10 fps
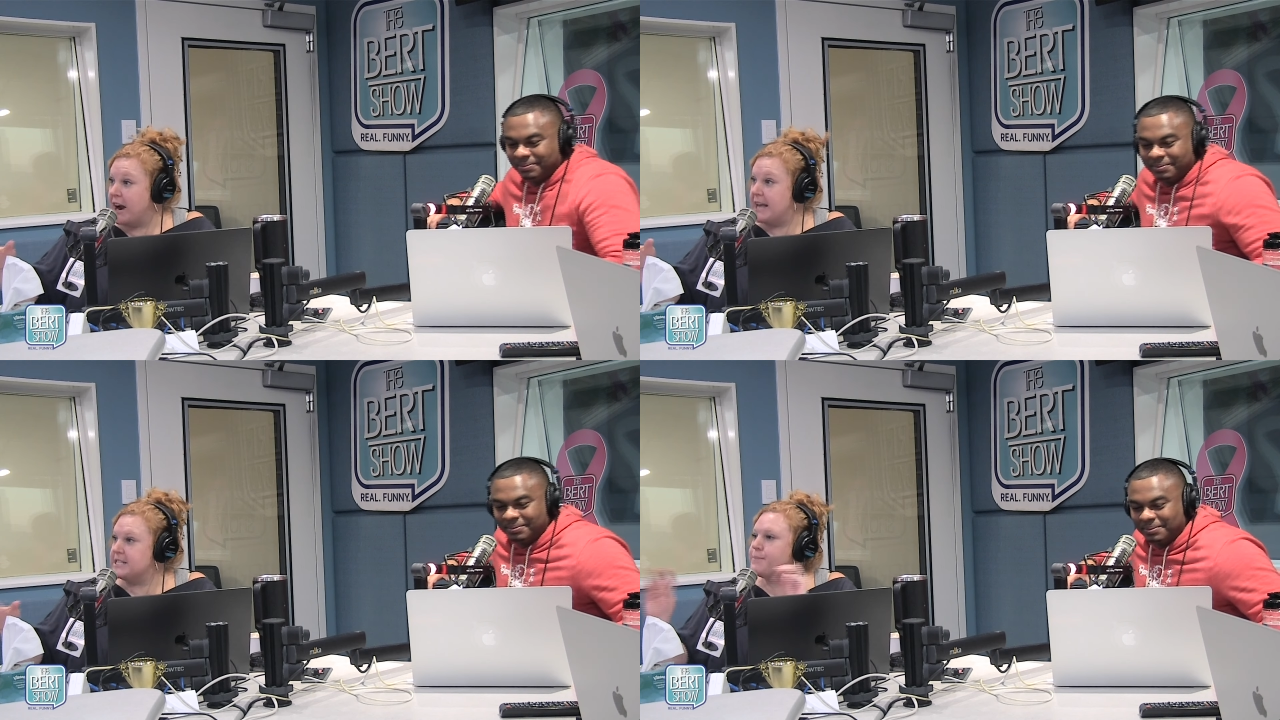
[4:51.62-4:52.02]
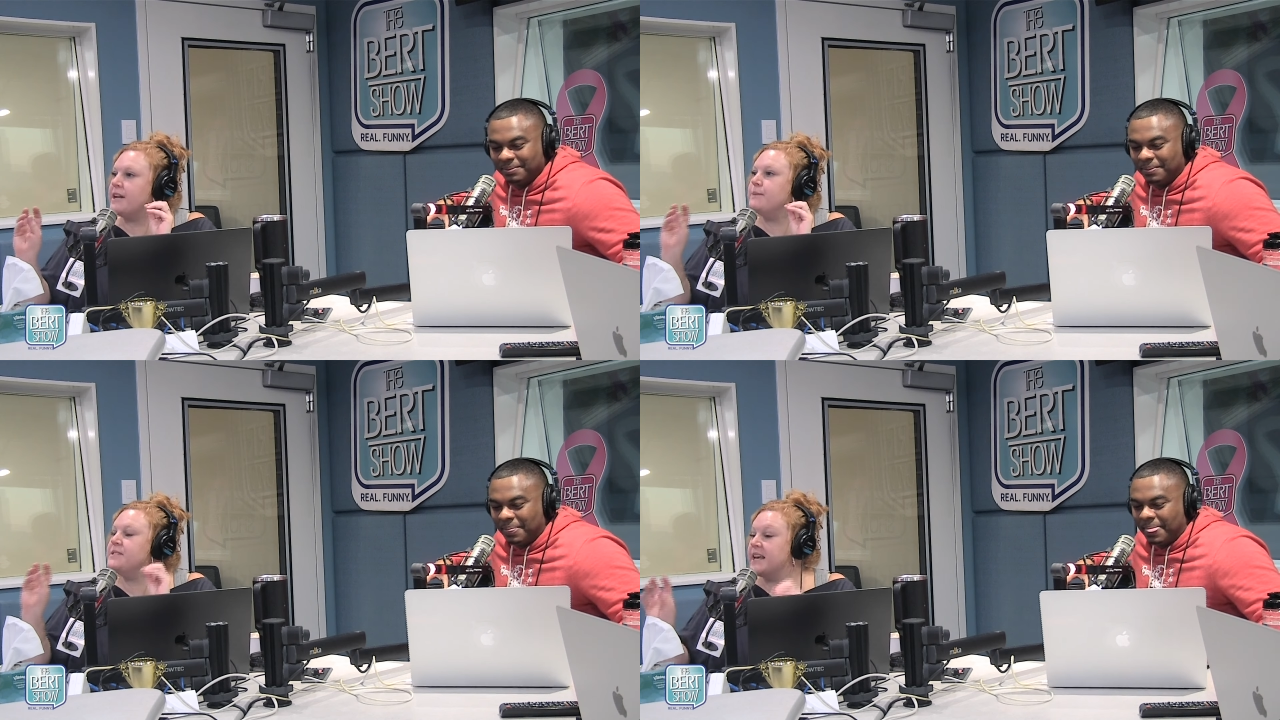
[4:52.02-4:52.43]
Speaker 1: friends,
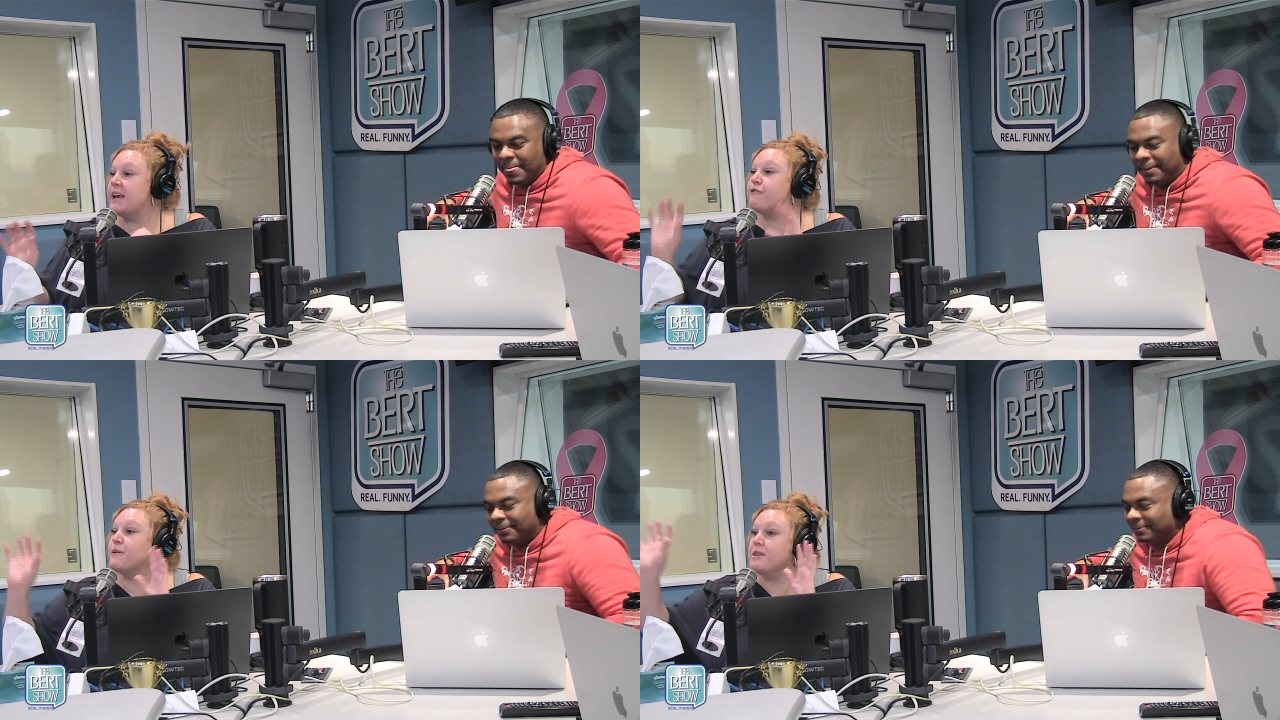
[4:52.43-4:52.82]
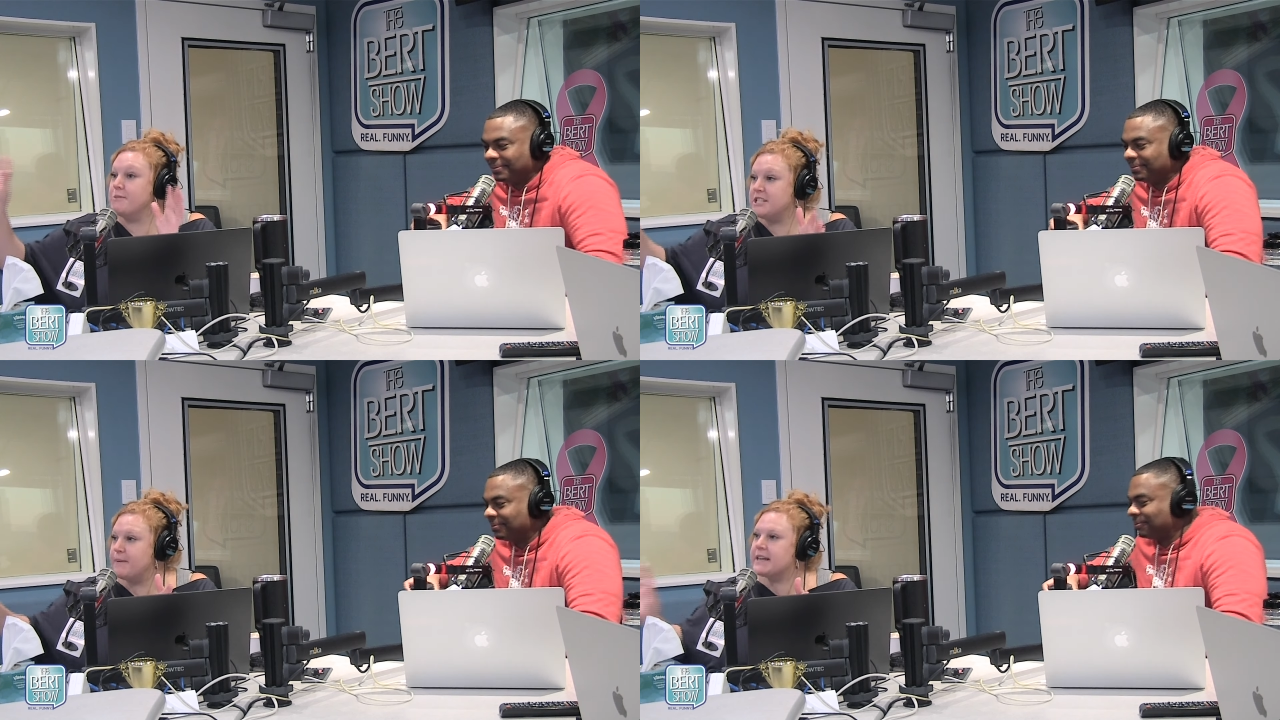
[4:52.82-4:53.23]
but I'm saying from the
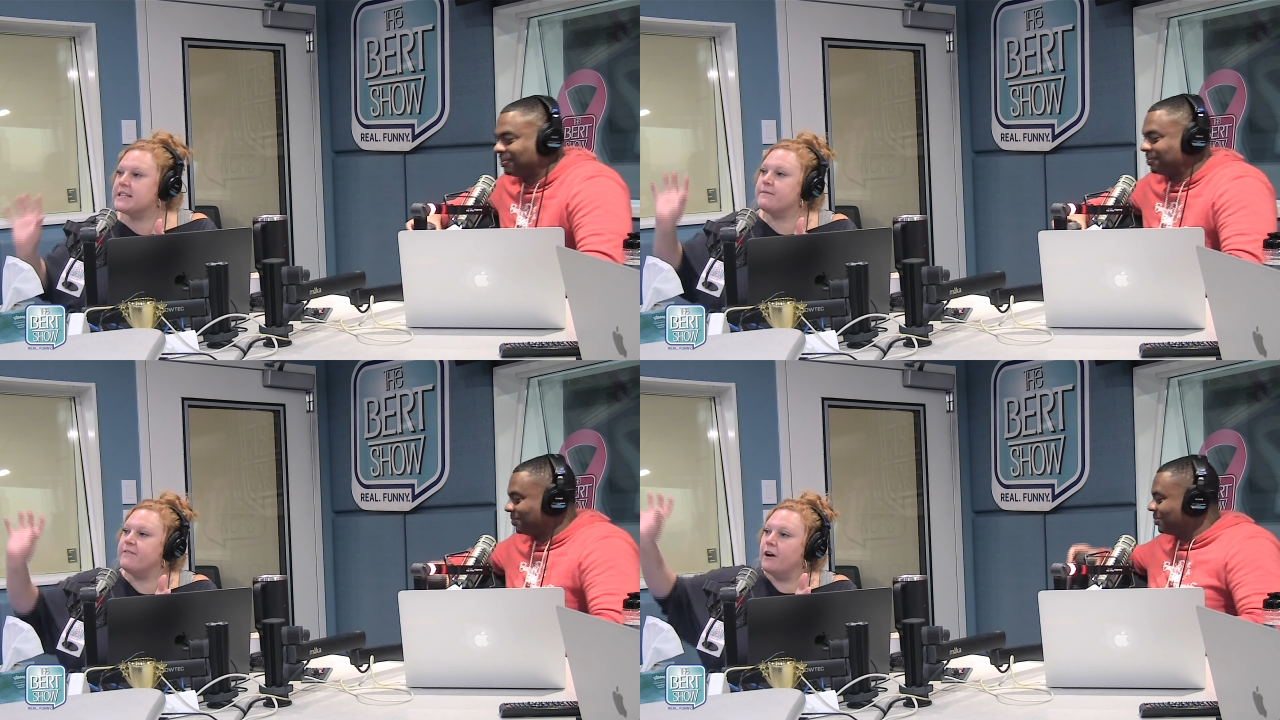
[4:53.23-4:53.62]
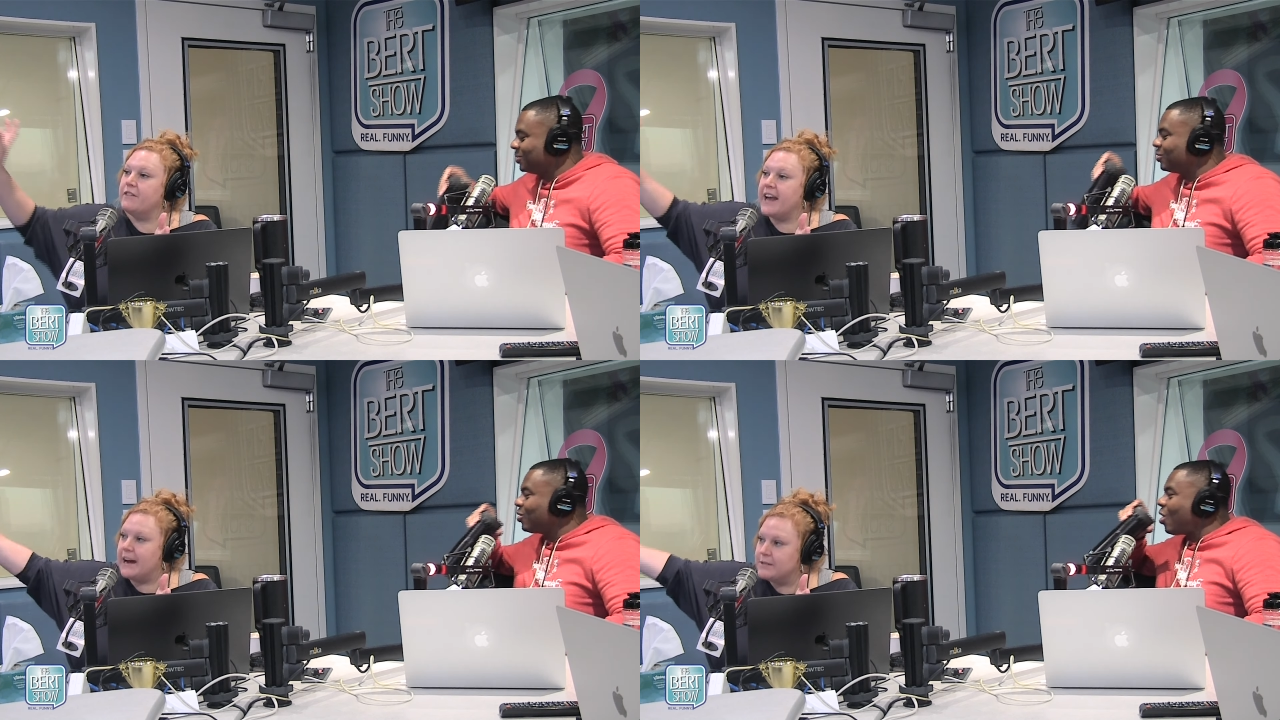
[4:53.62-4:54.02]
perspective
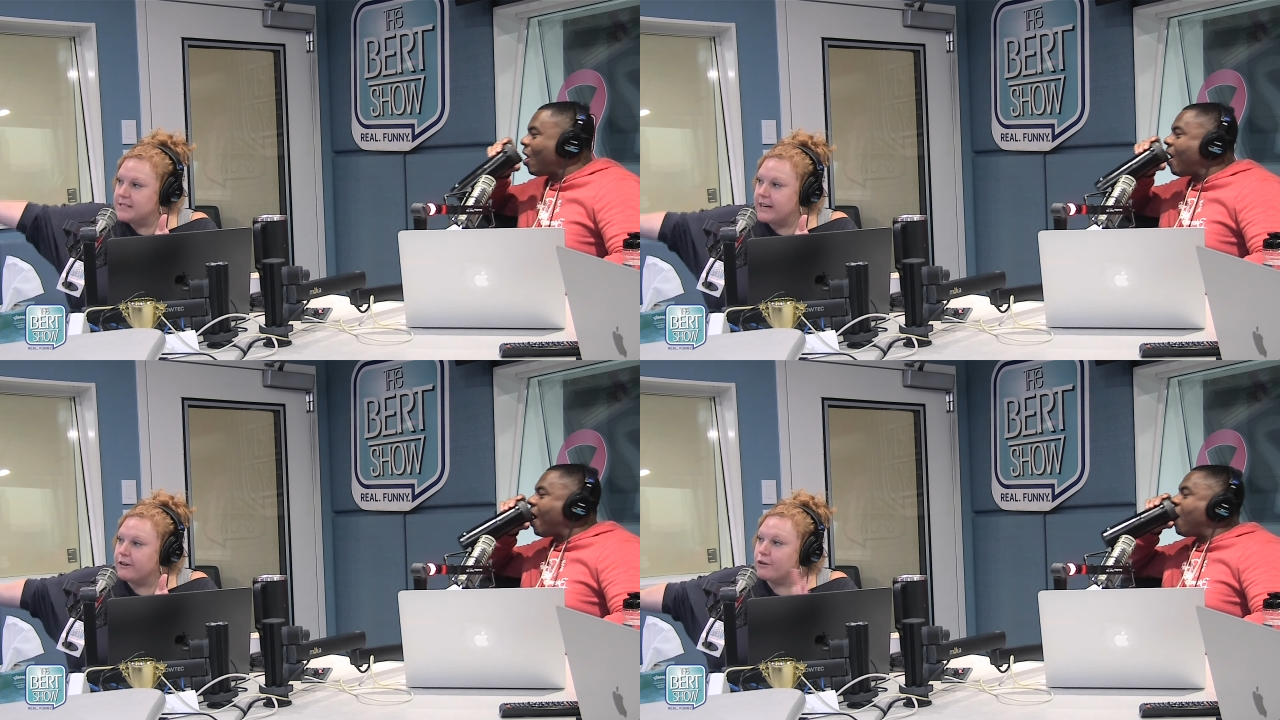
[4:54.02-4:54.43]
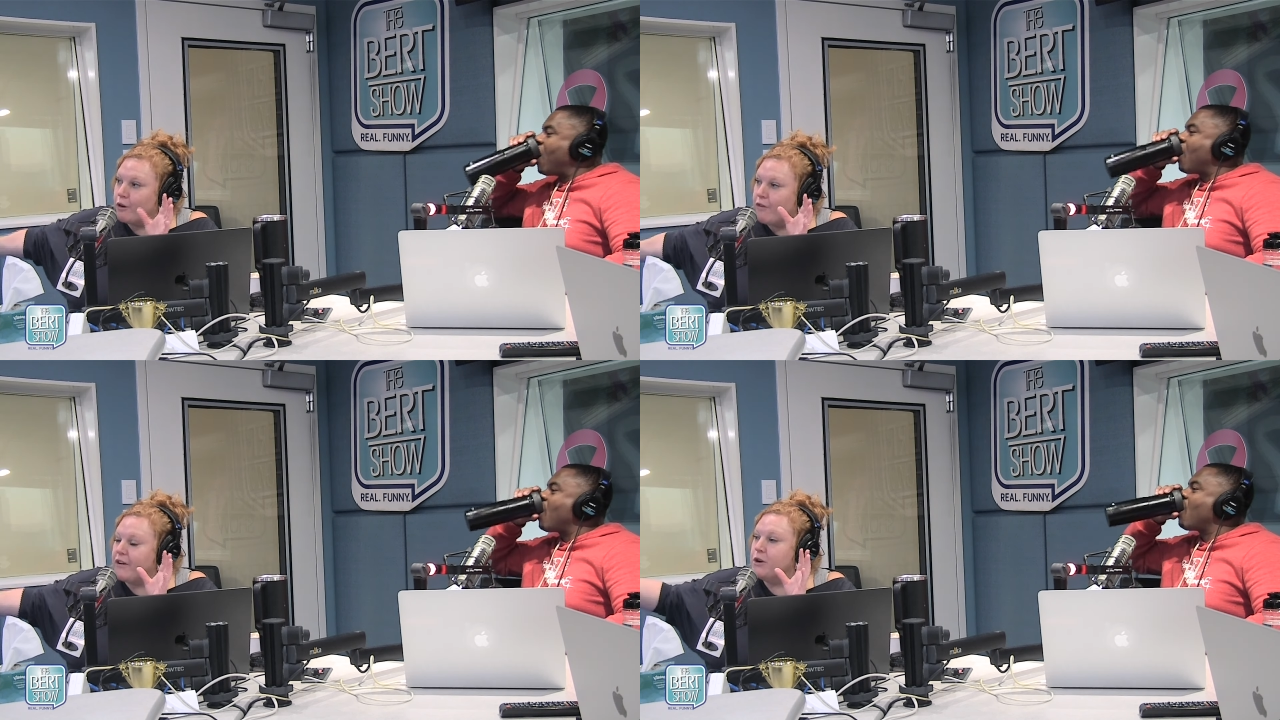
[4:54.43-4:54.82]
of an outsider
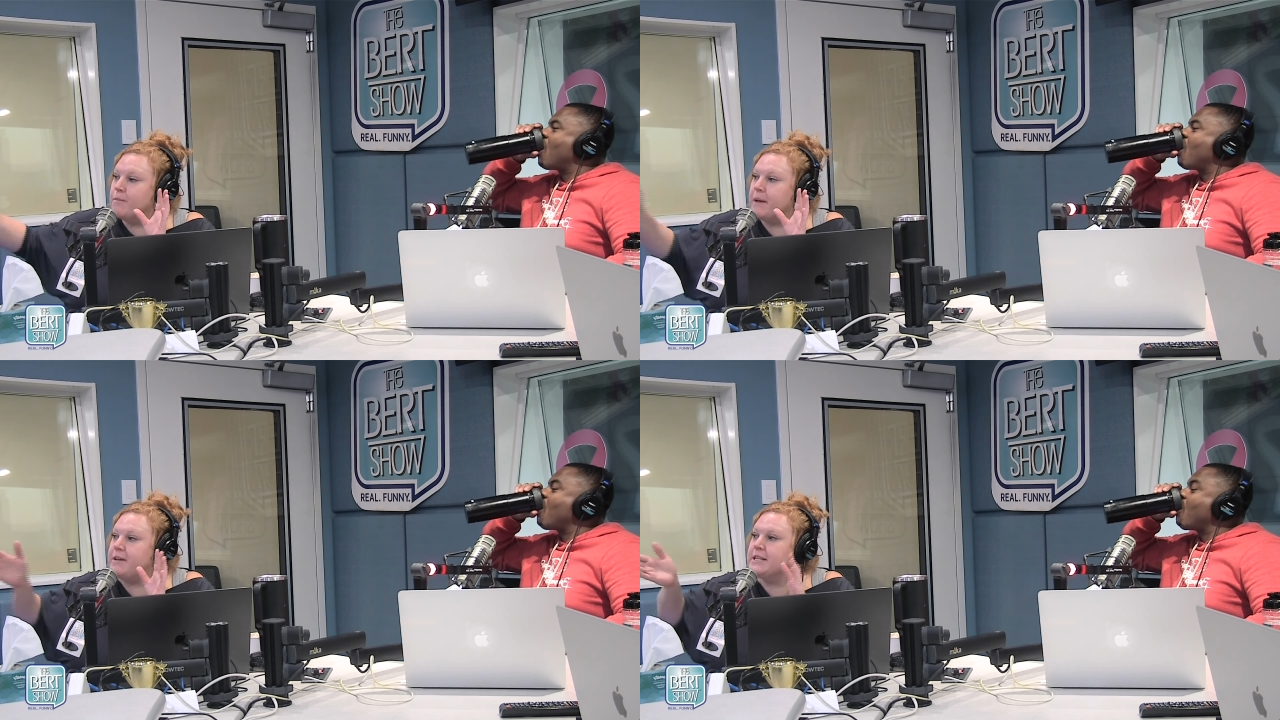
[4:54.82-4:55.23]
girlfriend who maybe